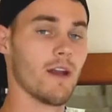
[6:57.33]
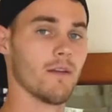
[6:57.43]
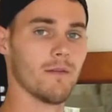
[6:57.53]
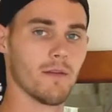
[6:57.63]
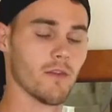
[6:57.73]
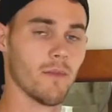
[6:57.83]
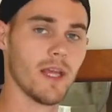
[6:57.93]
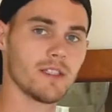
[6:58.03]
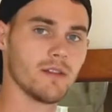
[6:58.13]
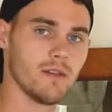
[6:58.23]
kind of
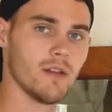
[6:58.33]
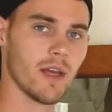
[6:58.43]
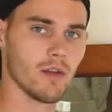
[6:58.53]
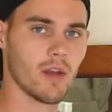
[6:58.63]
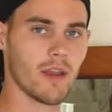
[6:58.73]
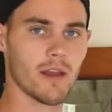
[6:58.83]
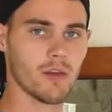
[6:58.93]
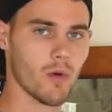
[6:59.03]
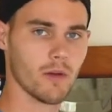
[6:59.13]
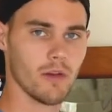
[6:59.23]
information that you can get.
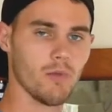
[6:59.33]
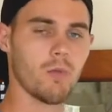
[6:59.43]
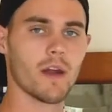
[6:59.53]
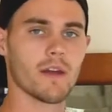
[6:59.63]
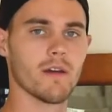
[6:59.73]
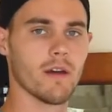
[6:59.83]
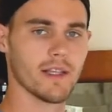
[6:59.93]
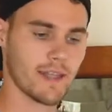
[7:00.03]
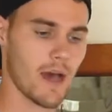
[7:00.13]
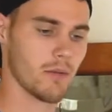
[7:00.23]
You want to
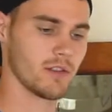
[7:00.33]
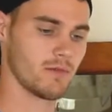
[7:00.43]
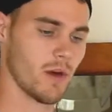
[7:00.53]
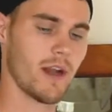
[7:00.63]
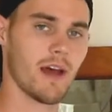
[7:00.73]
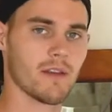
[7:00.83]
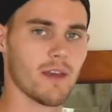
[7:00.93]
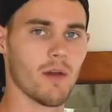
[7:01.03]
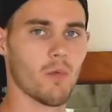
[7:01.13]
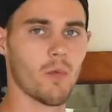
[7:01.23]
establish right out the
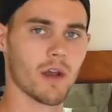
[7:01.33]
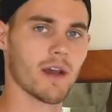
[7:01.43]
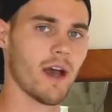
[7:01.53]
gate what